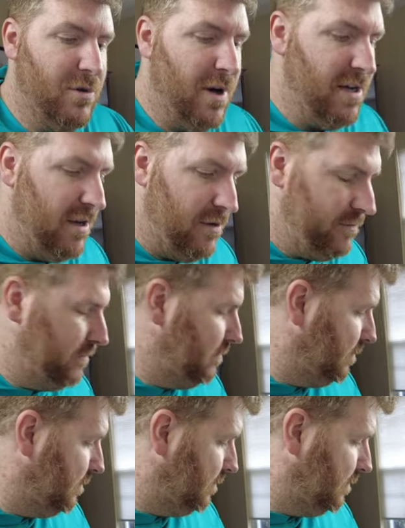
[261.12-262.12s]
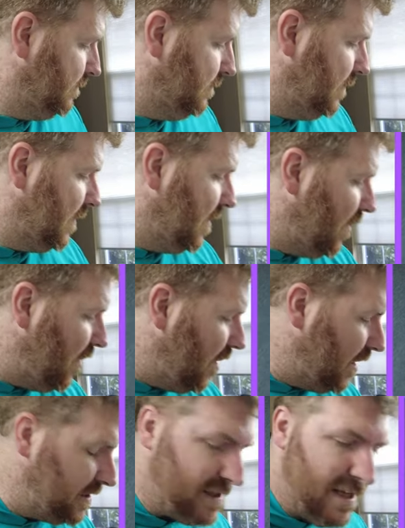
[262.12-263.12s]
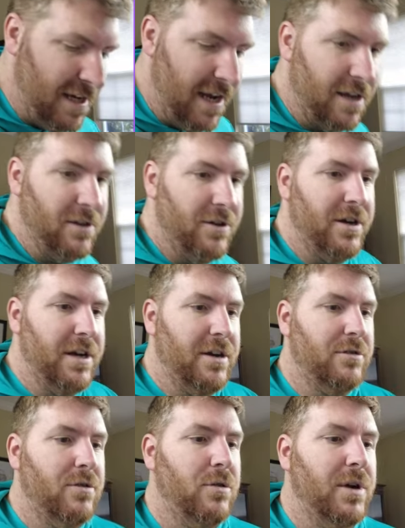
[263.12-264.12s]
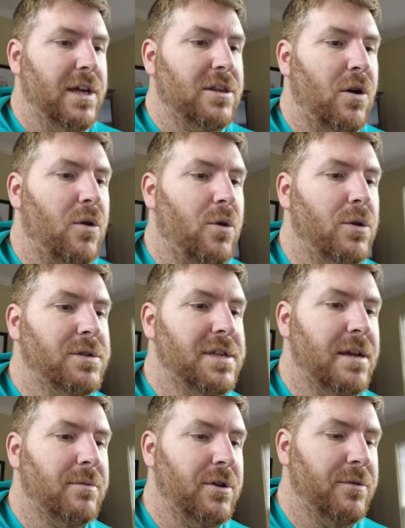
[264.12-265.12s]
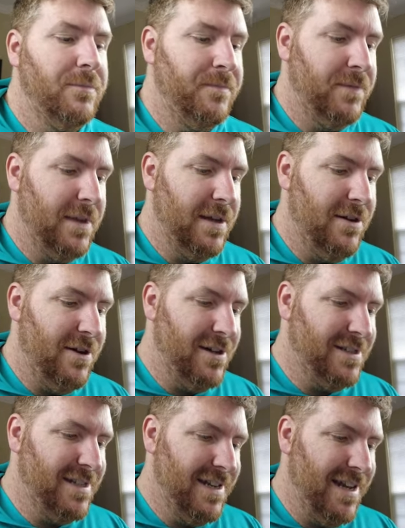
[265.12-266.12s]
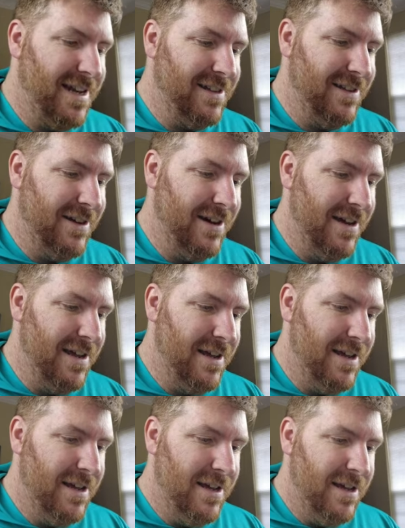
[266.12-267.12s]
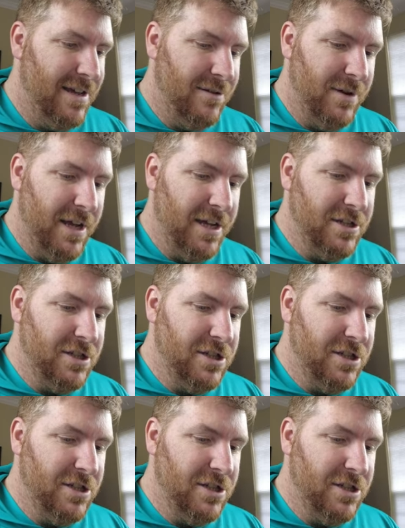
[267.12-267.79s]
do I know? Austin Eckler here. Oh, hit the whole table. Austin Eckler. We got